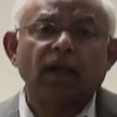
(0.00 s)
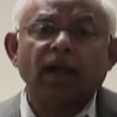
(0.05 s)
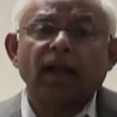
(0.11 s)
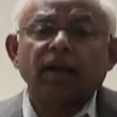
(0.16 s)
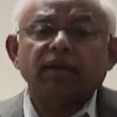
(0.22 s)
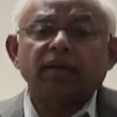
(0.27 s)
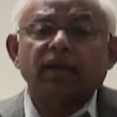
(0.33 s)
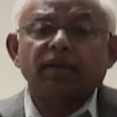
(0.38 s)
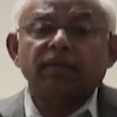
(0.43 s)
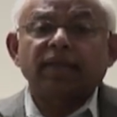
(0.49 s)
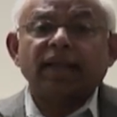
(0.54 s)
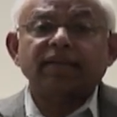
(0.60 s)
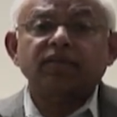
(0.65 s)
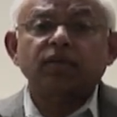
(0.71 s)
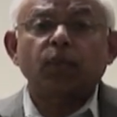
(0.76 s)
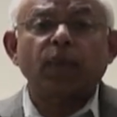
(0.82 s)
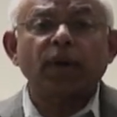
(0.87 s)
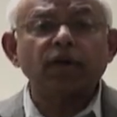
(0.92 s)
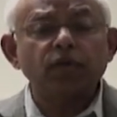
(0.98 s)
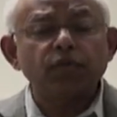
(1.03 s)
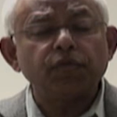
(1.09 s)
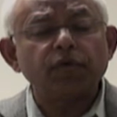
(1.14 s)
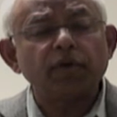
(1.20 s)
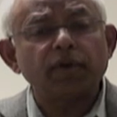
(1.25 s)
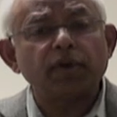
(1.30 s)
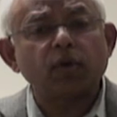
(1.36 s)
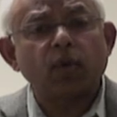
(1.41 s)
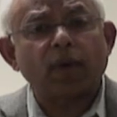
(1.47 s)
And that's a
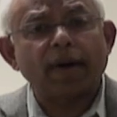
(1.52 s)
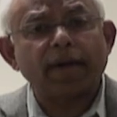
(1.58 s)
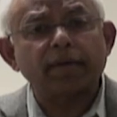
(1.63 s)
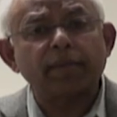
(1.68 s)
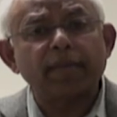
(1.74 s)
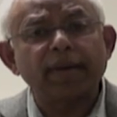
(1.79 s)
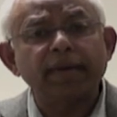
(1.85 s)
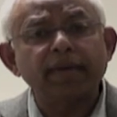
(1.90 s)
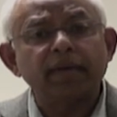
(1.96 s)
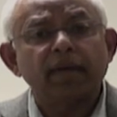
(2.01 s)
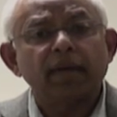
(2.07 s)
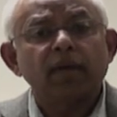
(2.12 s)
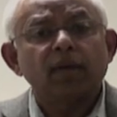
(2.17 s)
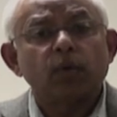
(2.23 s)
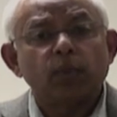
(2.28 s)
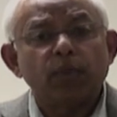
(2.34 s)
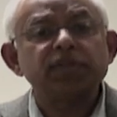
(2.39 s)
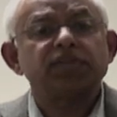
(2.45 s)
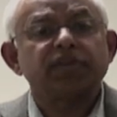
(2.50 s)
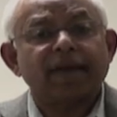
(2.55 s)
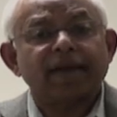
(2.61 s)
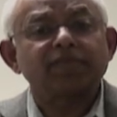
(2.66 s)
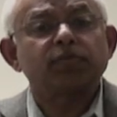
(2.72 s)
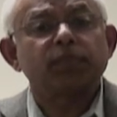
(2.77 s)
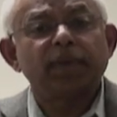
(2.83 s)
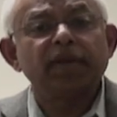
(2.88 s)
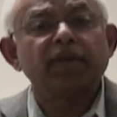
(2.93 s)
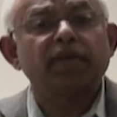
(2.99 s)
wonderful requirement which
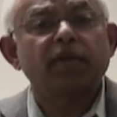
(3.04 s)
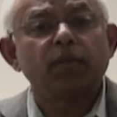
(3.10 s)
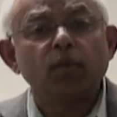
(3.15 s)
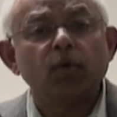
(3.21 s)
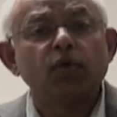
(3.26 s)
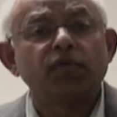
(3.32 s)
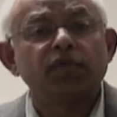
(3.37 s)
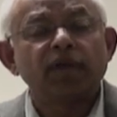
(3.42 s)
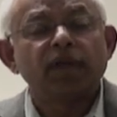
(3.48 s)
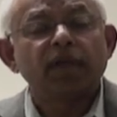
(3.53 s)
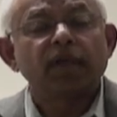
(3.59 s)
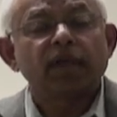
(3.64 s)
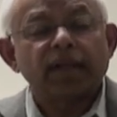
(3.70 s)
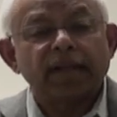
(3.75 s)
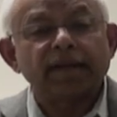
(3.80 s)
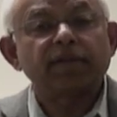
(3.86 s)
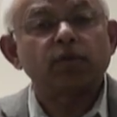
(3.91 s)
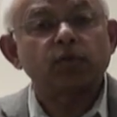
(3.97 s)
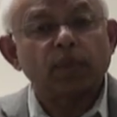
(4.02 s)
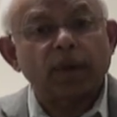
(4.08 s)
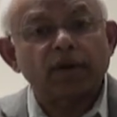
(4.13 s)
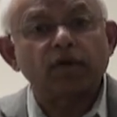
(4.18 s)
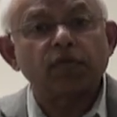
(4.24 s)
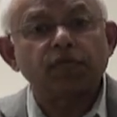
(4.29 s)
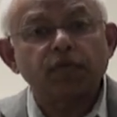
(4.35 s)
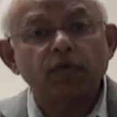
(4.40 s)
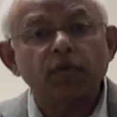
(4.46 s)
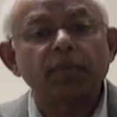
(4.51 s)
has been removed. It is
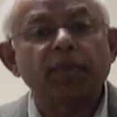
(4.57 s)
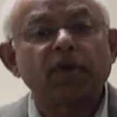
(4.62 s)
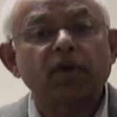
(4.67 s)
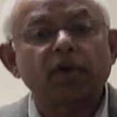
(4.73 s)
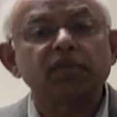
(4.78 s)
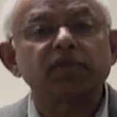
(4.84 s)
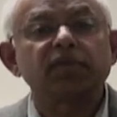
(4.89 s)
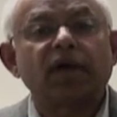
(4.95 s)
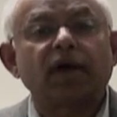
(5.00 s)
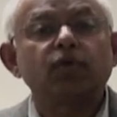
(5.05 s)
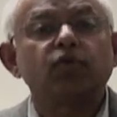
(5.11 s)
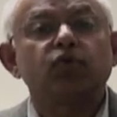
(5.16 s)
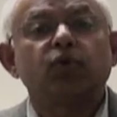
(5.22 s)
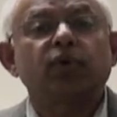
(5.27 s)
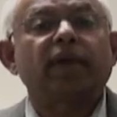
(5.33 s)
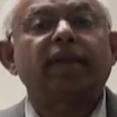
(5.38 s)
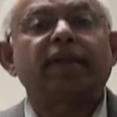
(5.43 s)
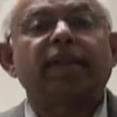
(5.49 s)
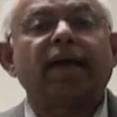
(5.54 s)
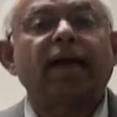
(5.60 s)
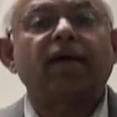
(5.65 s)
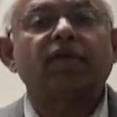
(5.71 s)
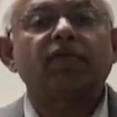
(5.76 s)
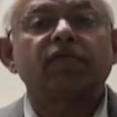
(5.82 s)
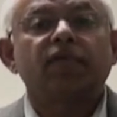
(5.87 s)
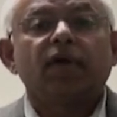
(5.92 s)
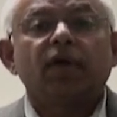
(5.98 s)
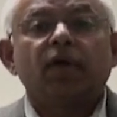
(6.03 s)
wonderful because now you can
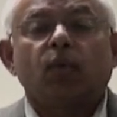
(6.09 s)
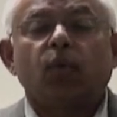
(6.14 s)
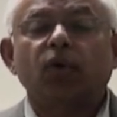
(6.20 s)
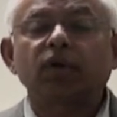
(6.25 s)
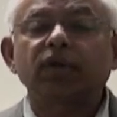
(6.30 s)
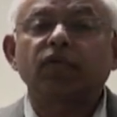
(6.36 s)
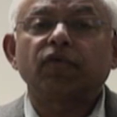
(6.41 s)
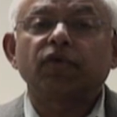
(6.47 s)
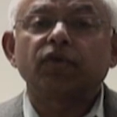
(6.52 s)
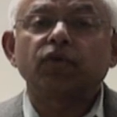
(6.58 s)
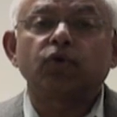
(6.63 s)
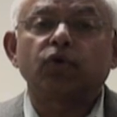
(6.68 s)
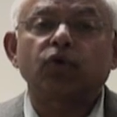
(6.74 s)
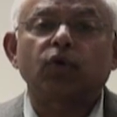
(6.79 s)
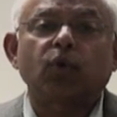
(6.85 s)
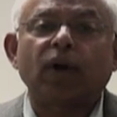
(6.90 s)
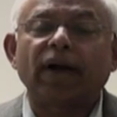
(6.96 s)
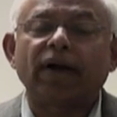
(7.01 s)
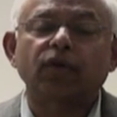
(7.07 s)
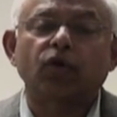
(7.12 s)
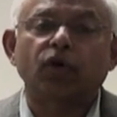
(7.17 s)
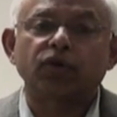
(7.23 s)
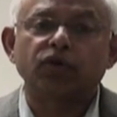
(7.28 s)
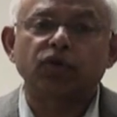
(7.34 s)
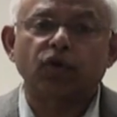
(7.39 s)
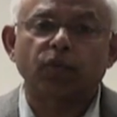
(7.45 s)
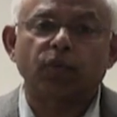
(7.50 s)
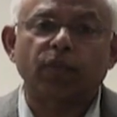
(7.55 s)
have whatever you require
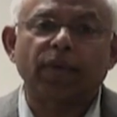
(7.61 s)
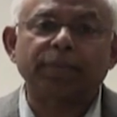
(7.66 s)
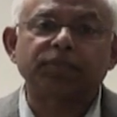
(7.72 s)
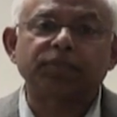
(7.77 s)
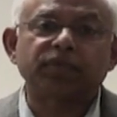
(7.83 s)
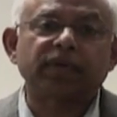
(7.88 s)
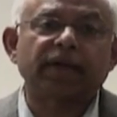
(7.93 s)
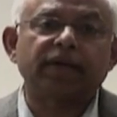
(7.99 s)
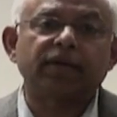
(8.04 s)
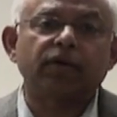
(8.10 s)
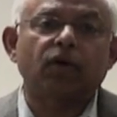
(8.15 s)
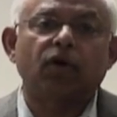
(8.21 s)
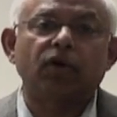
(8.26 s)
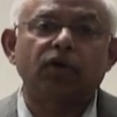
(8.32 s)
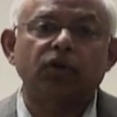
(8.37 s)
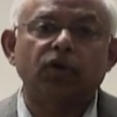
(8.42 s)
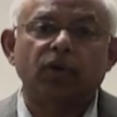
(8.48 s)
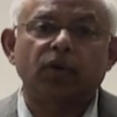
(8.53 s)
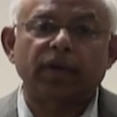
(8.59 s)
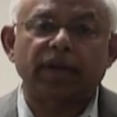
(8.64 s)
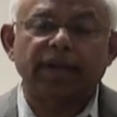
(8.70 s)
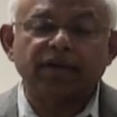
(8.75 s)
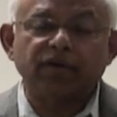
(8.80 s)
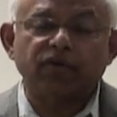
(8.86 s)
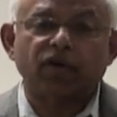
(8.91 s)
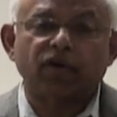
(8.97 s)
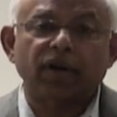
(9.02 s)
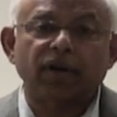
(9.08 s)
on your website, on your
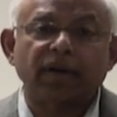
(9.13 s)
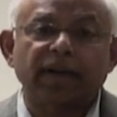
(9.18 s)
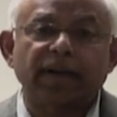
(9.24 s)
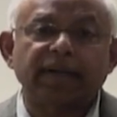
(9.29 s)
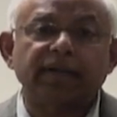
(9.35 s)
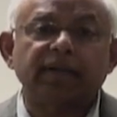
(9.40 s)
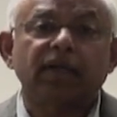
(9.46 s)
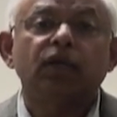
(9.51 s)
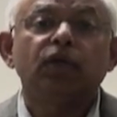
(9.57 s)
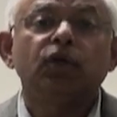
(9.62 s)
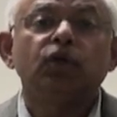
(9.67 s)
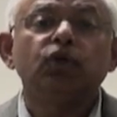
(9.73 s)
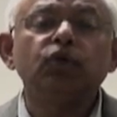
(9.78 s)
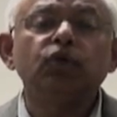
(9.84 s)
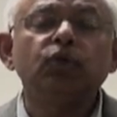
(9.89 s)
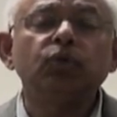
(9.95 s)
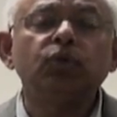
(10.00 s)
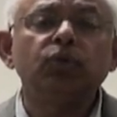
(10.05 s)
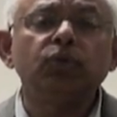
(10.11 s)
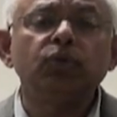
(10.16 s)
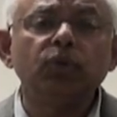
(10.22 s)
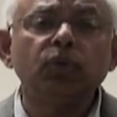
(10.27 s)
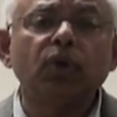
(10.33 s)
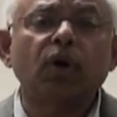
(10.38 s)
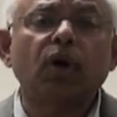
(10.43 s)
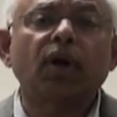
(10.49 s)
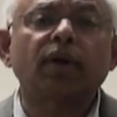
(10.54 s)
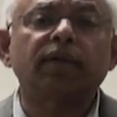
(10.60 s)
intranet. You
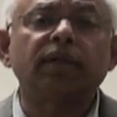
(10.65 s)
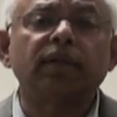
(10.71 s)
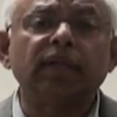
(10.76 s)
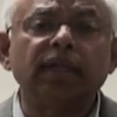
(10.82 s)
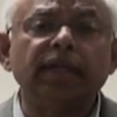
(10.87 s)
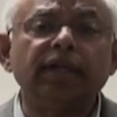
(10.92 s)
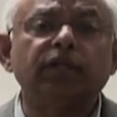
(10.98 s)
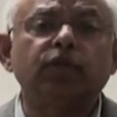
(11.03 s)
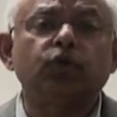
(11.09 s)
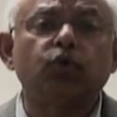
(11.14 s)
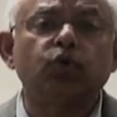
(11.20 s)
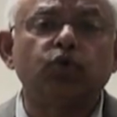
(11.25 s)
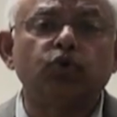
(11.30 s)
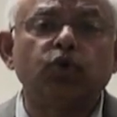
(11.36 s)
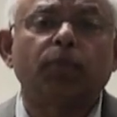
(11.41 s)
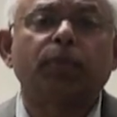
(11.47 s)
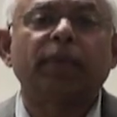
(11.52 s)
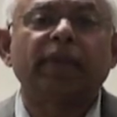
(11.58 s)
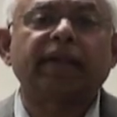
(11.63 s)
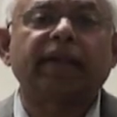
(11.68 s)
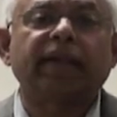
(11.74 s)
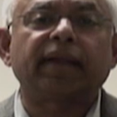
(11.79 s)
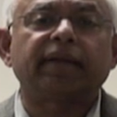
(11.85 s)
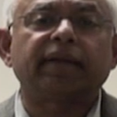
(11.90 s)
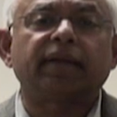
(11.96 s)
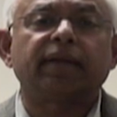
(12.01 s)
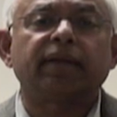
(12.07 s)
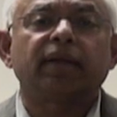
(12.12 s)
do not need to
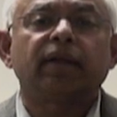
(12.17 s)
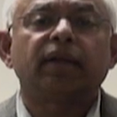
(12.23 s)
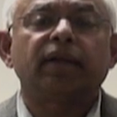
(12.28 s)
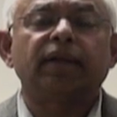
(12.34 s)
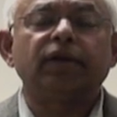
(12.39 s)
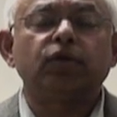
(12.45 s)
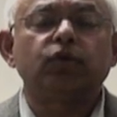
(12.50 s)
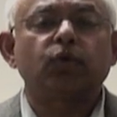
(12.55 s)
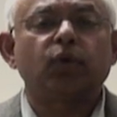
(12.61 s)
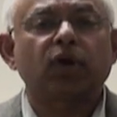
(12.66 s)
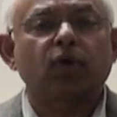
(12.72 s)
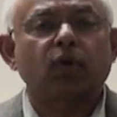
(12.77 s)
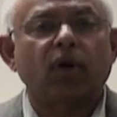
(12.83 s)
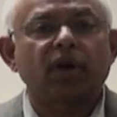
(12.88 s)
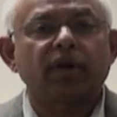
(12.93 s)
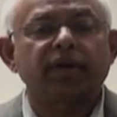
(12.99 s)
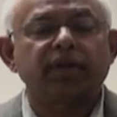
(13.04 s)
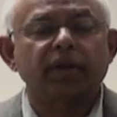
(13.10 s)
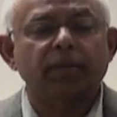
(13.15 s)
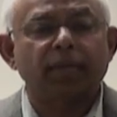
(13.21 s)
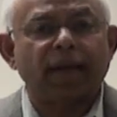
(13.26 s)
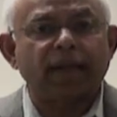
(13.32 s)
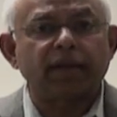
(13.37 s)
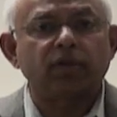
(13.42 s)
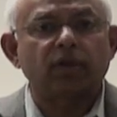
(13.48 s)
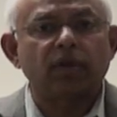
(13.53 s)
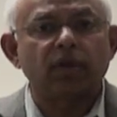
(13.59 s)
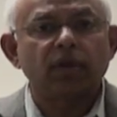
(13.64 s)
duplicate it into a quality
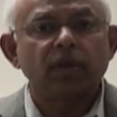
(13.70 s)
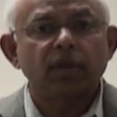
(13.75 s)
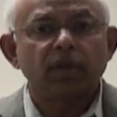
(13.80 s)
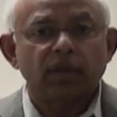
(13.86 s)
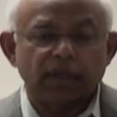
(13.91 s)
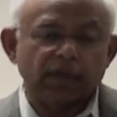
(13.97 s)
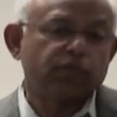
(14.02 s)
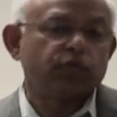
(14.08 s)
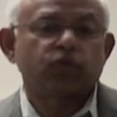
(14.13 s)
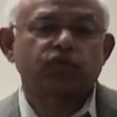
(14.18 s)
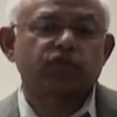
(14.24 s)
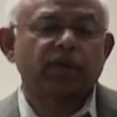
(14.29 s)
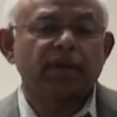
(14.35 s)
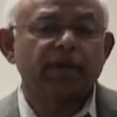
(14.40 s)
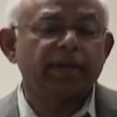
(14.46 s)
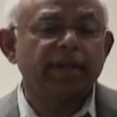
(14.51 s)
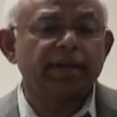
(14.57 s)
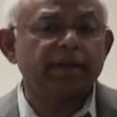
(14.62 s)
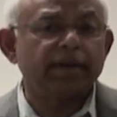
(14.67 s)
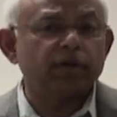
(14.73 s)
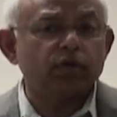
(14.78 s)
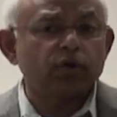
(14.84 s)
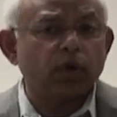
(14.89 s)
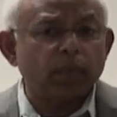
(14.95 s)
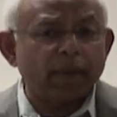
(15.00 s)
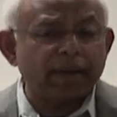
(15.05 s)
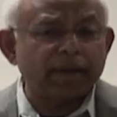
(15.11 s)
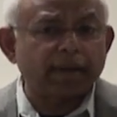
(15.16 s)
manual. If you still need it,
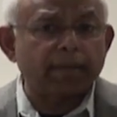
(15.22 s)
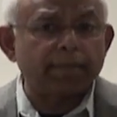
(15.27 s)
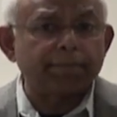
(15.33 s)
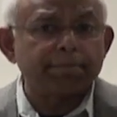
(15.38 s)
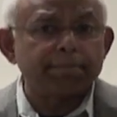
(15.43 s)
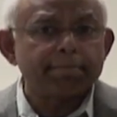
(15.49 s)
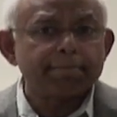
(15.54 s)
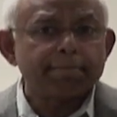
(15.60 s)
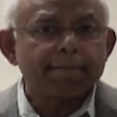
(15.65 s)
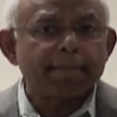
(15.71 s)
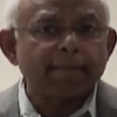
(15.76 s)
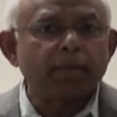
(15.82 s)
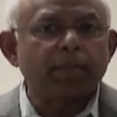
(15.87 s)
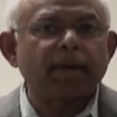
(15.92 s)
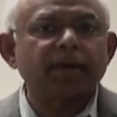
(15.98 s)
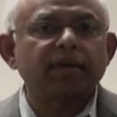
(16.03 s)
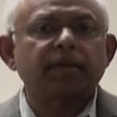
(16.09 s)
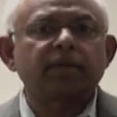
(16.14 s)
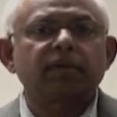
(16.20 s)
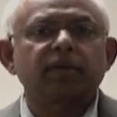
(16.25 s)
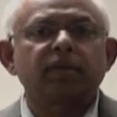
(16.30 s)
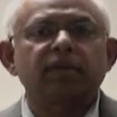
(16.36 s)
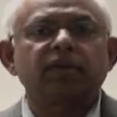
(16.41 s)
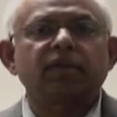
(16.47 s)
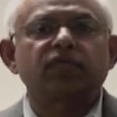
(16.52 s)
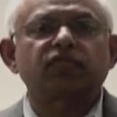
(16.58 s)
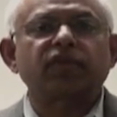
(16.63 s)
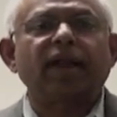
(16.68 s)
you are welcome. But
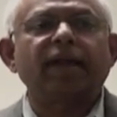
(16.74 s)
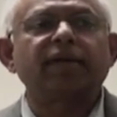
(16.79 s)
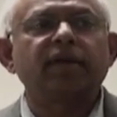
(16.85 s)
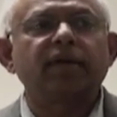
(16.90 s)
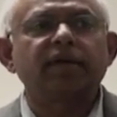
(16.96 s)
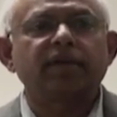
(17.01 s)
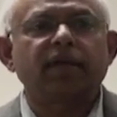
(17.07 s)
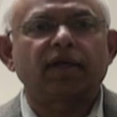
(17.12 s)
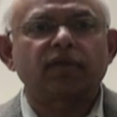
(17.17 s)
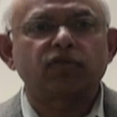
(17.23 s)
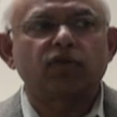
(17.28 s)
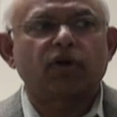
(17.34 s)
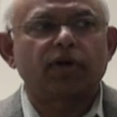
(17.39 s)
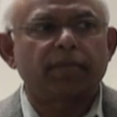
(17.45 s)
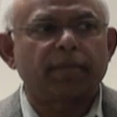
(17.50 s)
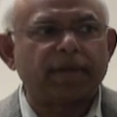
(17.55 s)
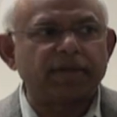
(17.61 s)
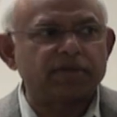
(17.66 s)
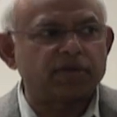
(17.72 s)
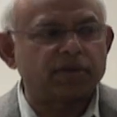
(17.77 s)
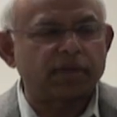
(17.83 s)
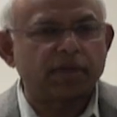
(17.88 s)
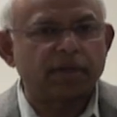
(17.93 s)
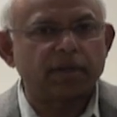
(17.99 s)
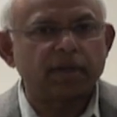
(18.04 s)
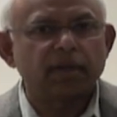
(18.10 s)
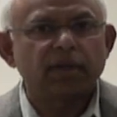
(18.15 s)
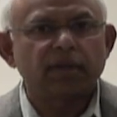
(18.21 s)
the standard does not mention
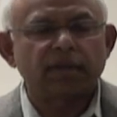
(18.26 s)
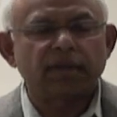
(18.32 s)
it.